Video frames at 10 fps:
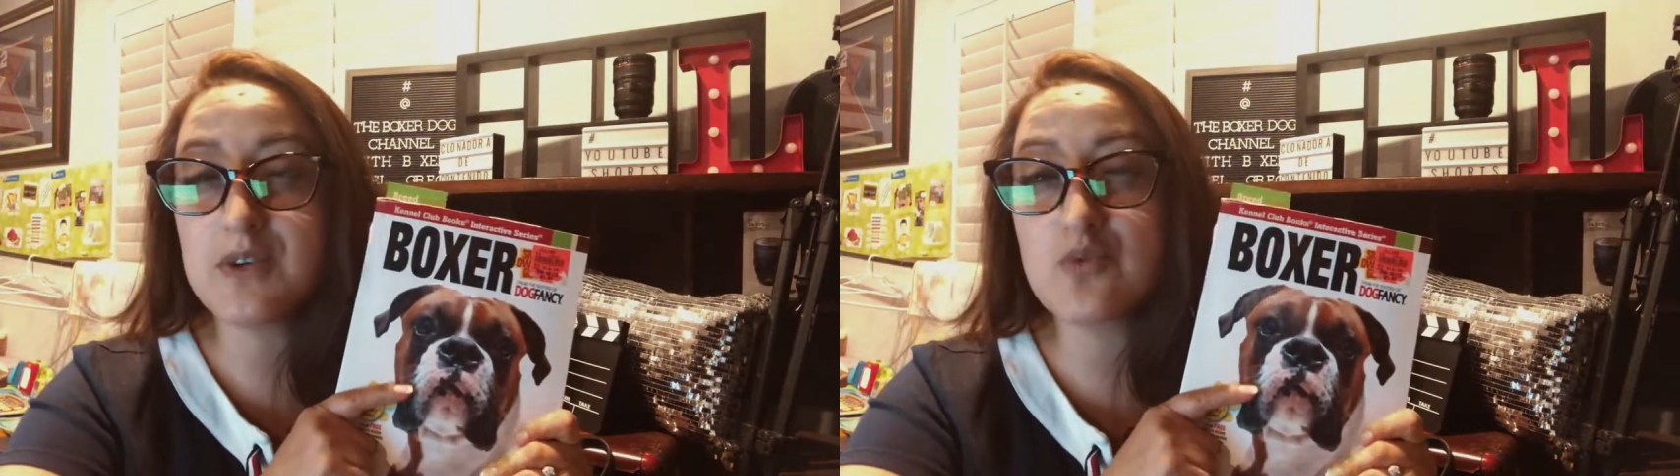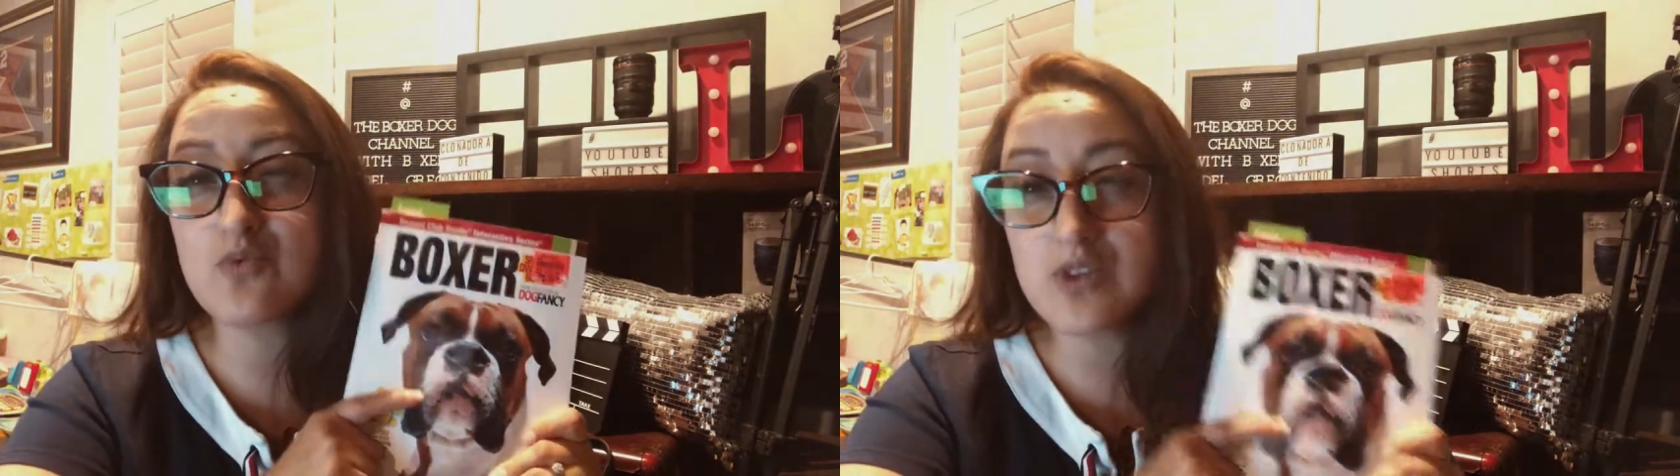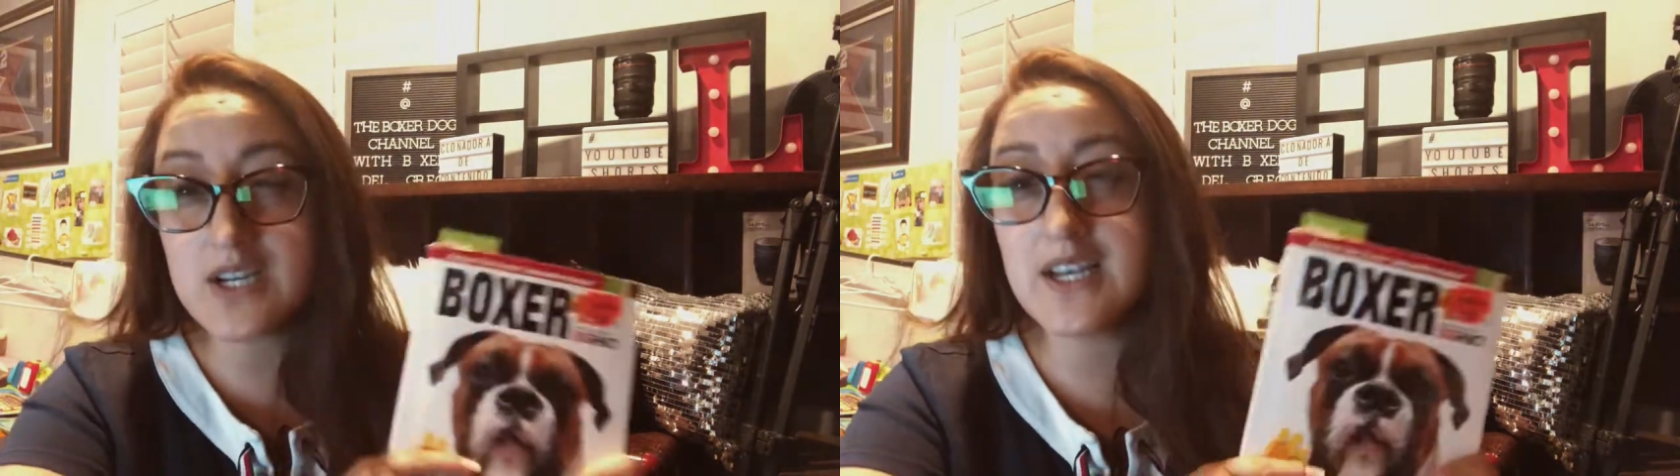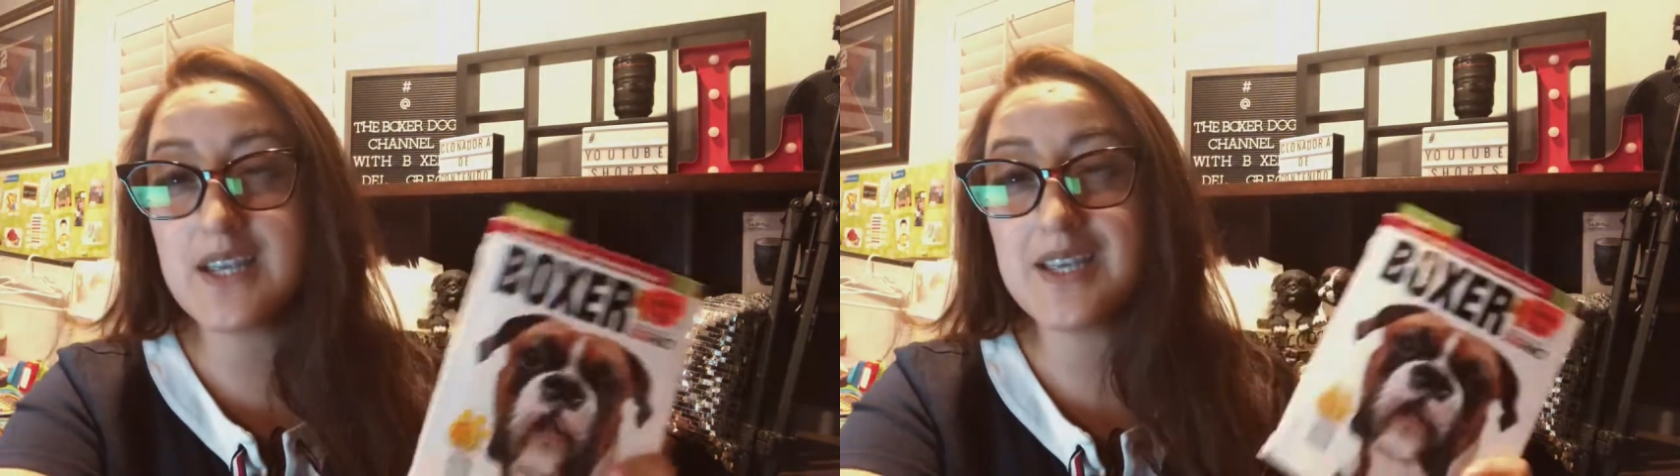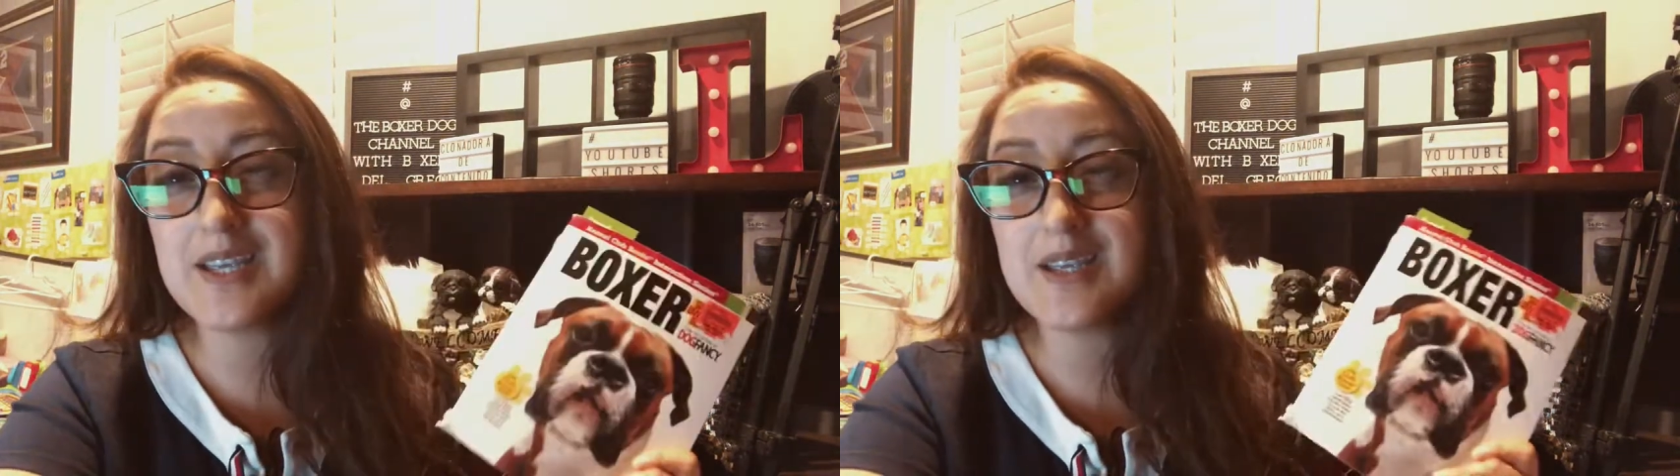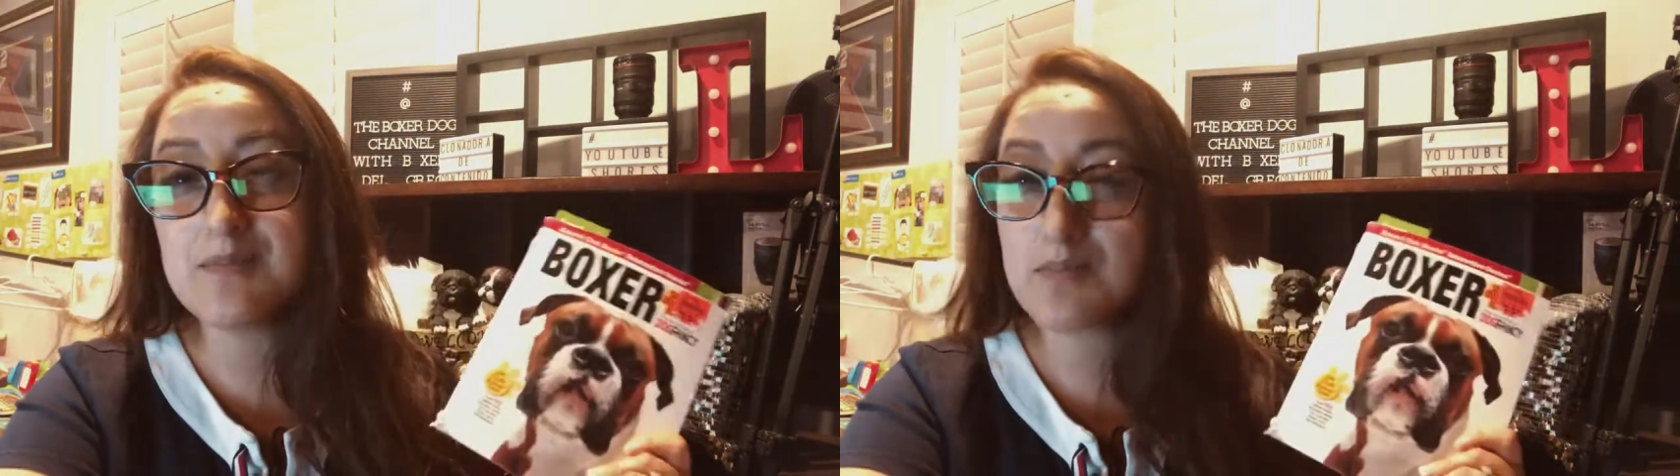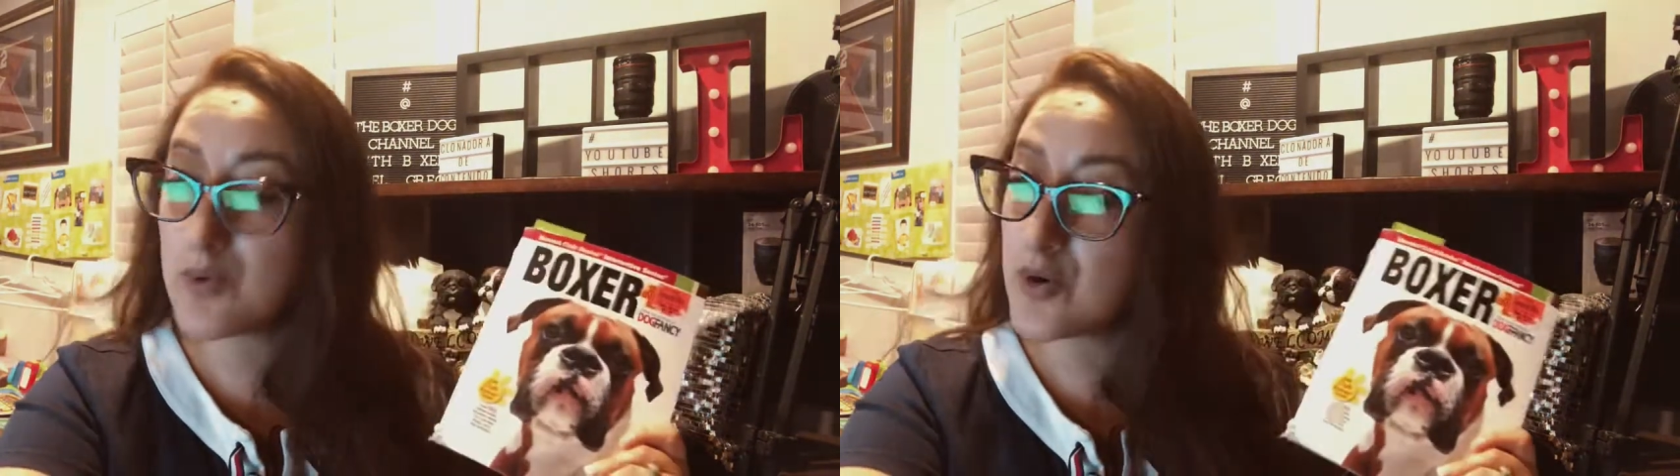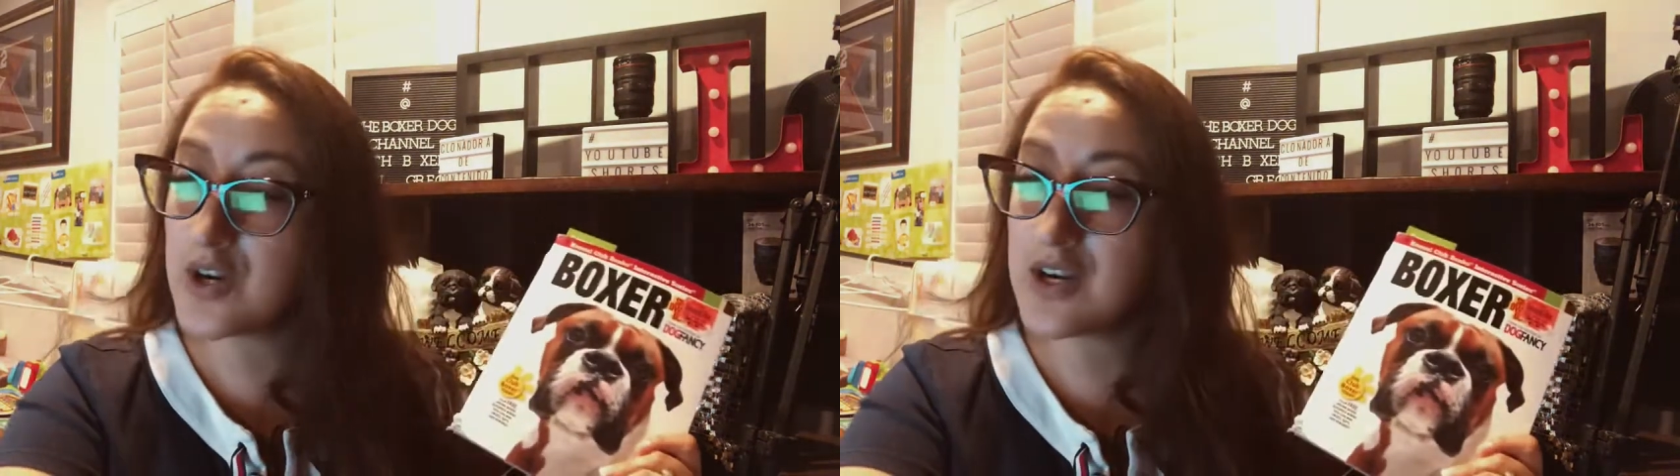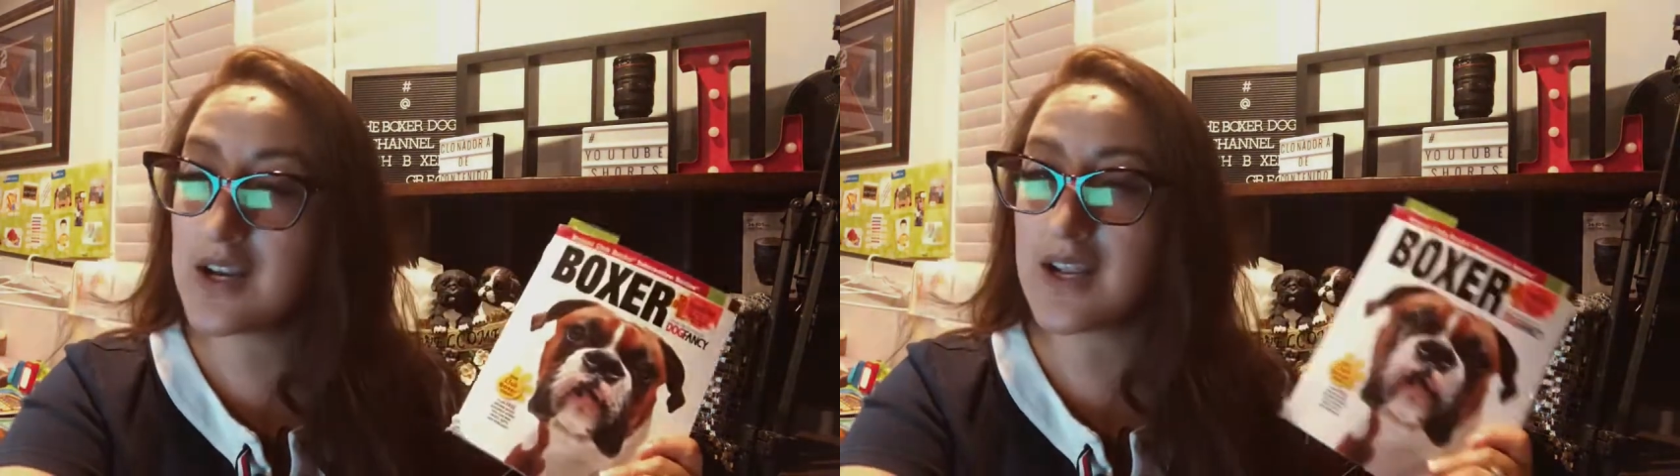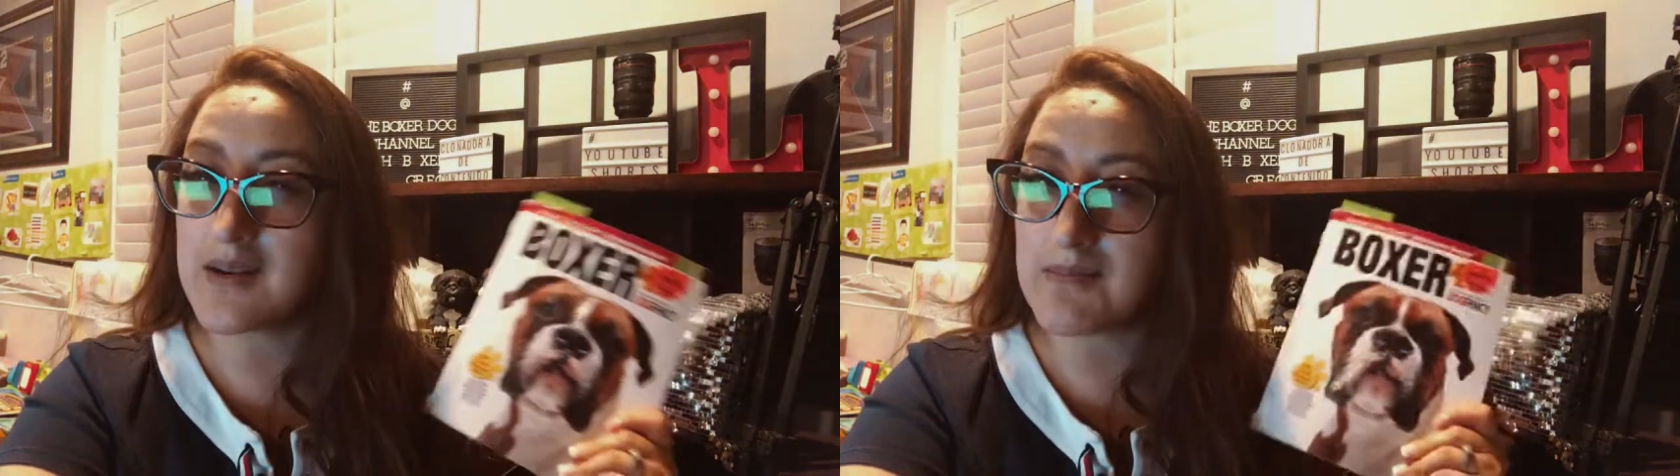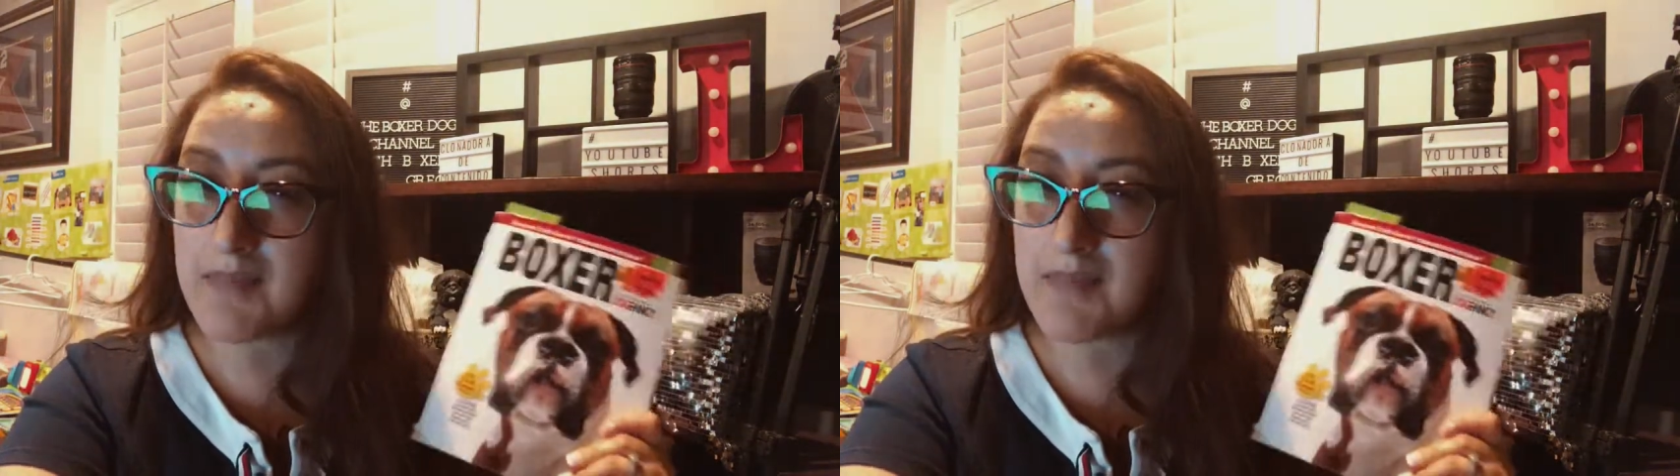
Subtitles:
be really important and